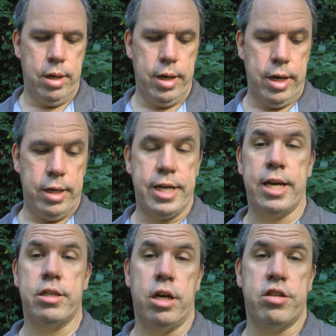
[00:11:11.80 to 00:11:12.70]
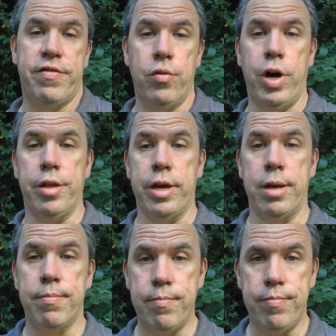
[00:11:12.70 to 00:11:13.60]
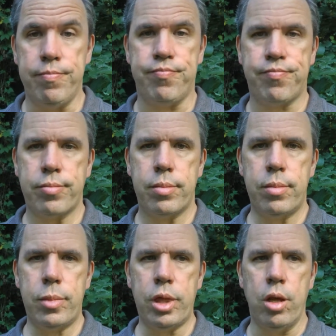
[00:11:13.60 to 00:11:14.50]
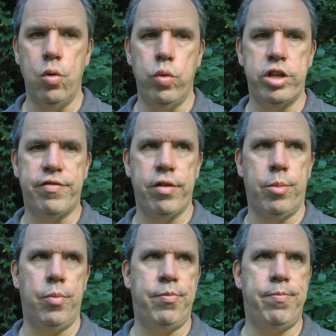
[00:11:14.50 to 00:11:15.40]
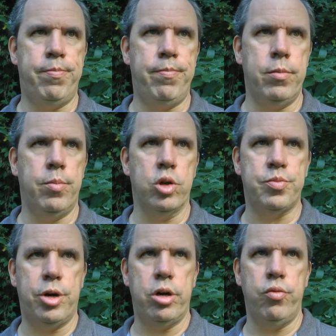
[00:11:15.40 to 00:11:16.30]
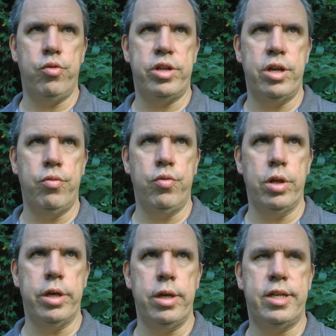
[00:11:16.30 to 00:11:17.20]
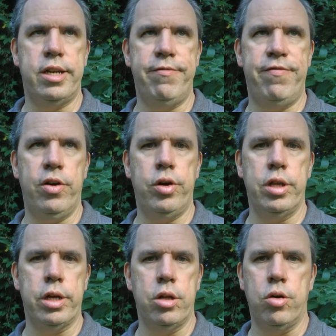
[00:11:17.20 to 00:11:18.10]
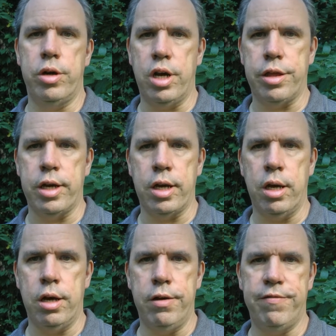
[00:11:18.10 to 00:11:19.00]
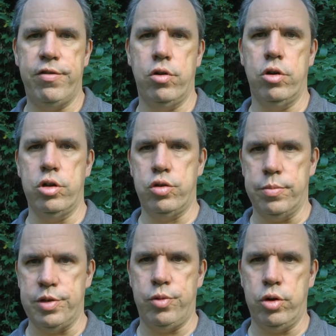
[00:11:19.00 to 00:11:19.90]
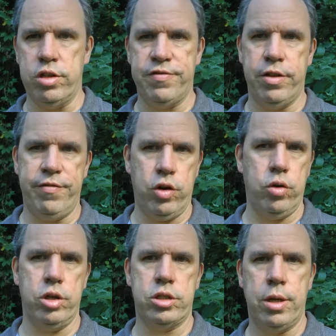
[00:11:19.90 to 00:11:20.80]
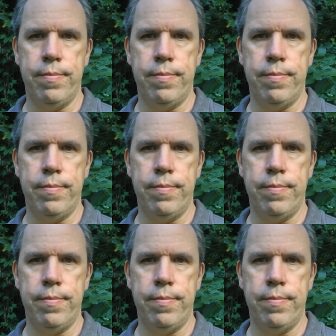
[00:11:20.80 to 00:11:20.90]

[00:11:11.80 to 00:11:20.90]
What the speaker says: And tax cuts for the wealthy, which for the most part did very little or nothing for Trump supporters, for the voters.